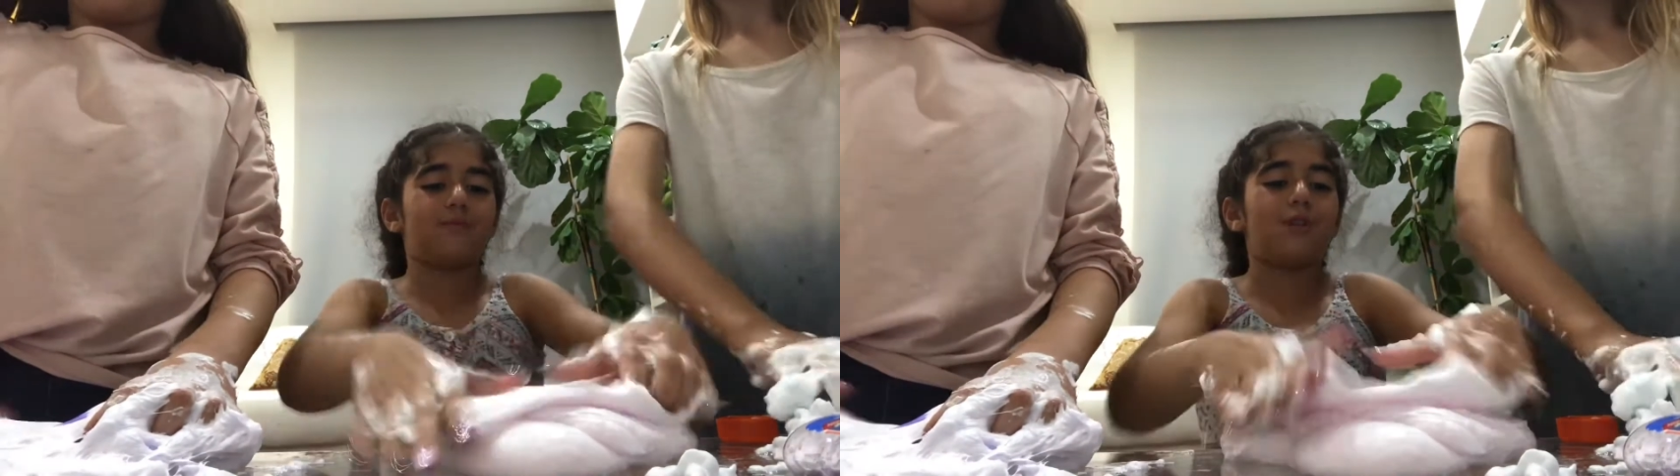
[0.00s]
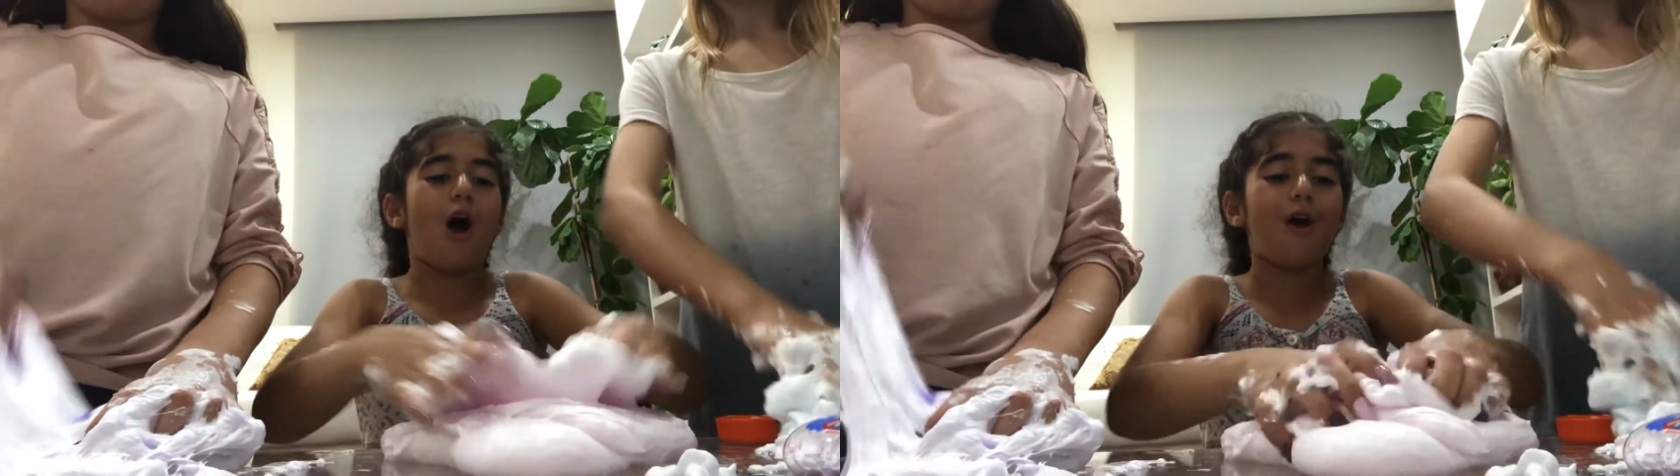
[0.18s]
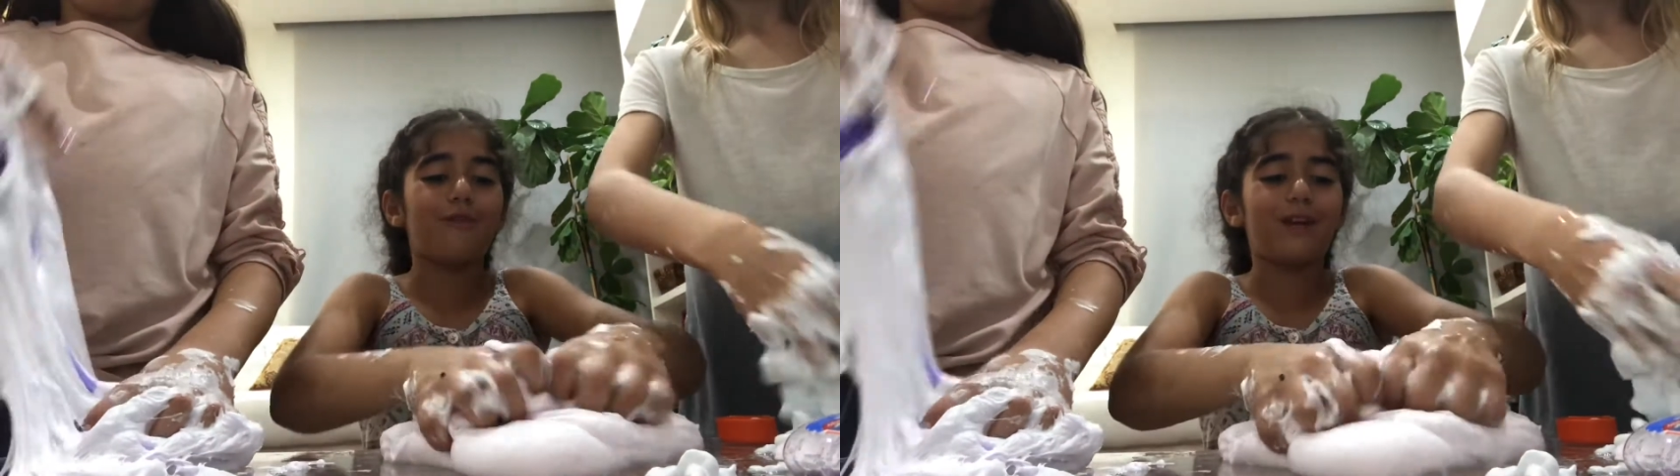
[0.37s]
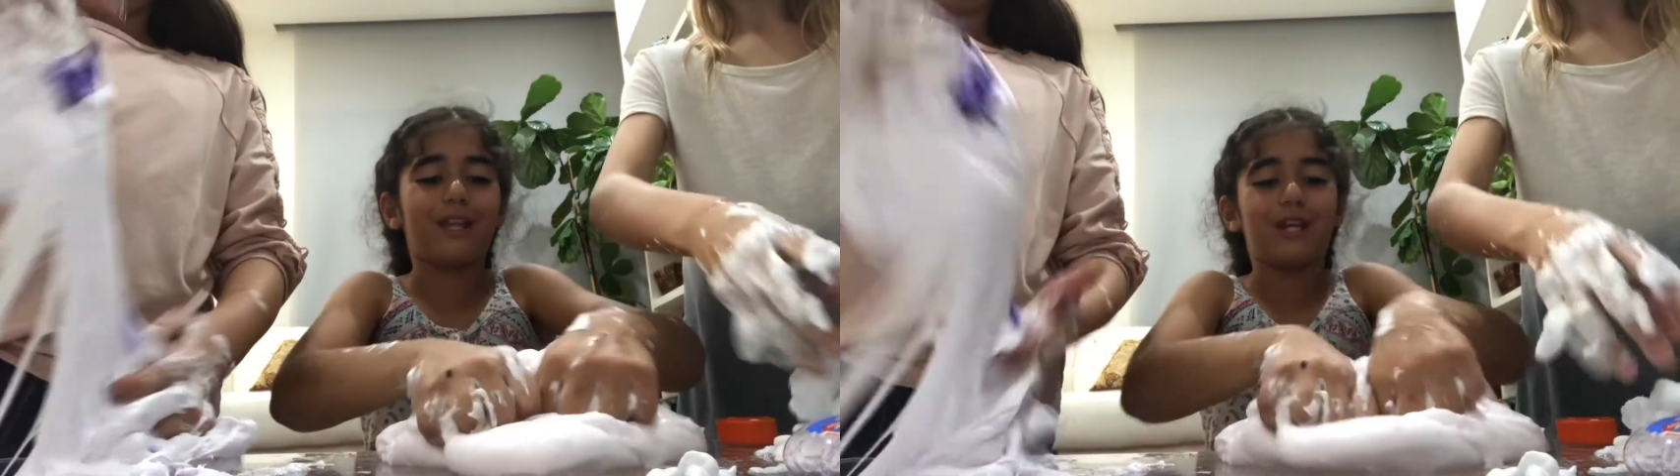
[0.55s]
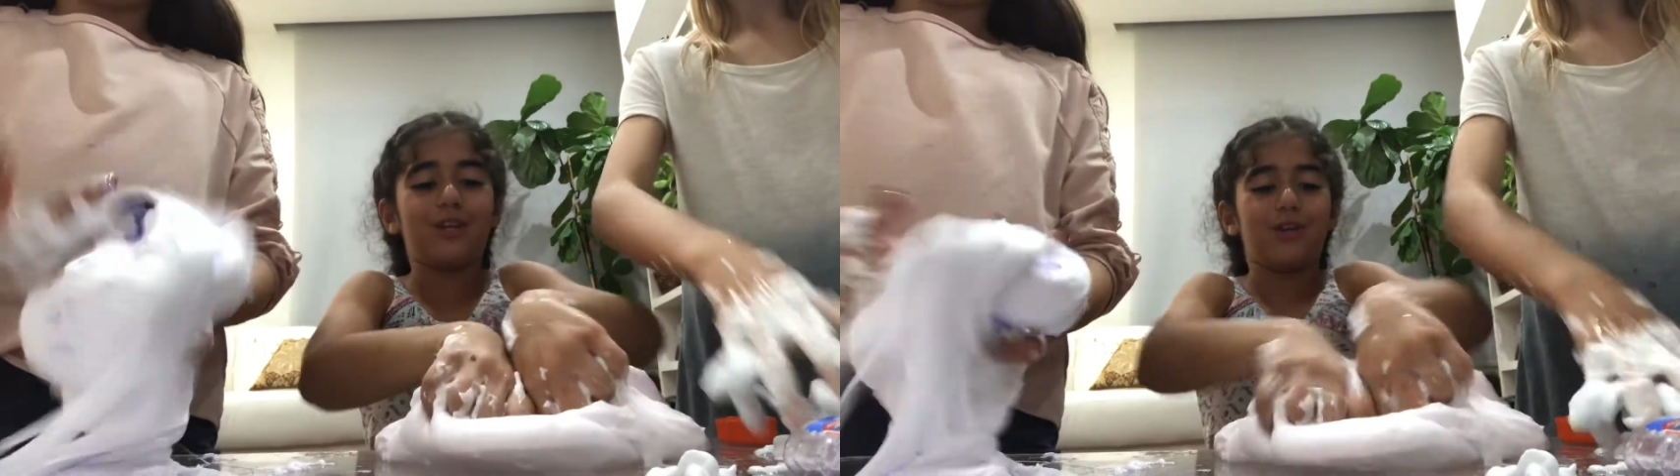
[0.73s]
oh. Not
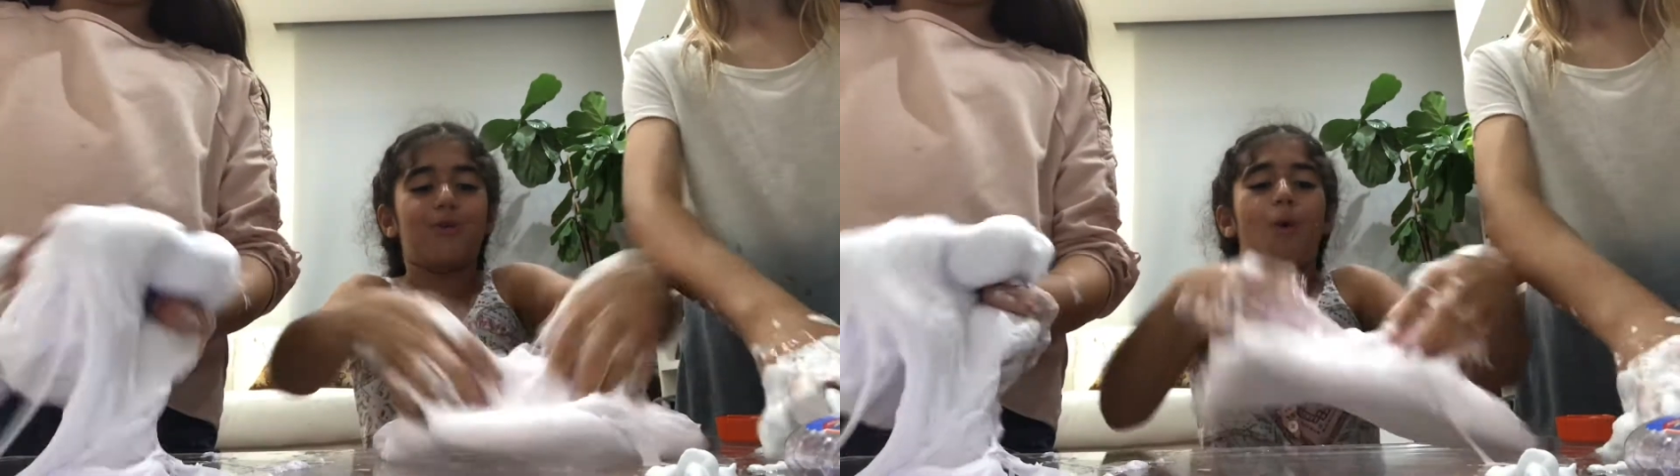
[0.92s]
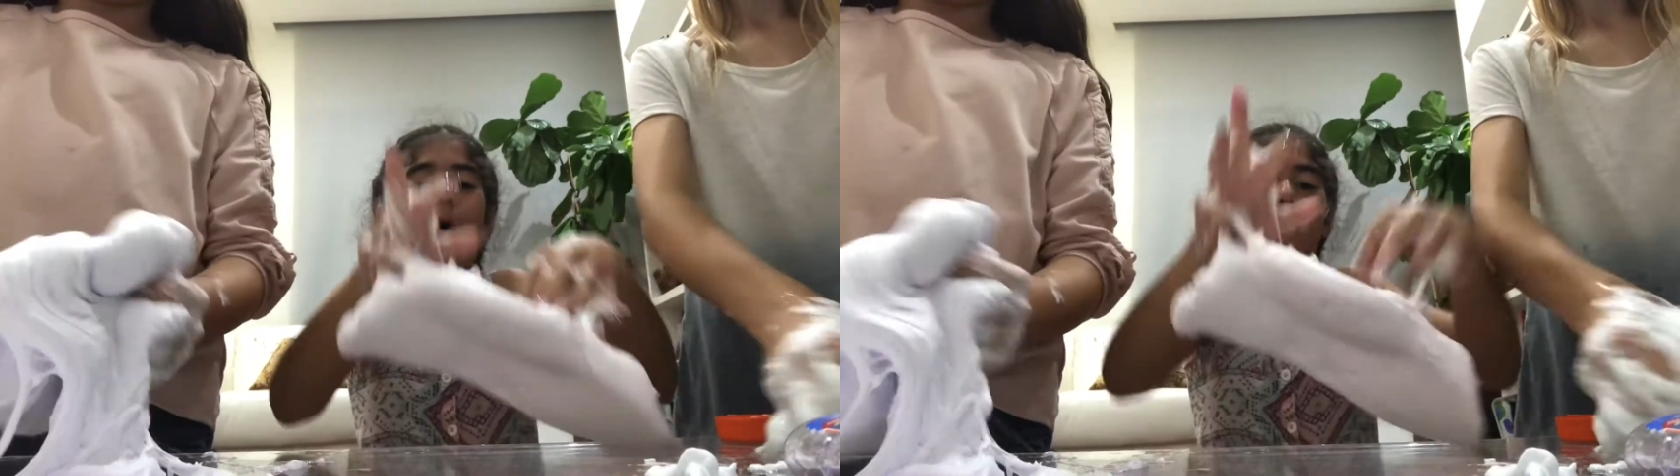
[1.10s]
really you or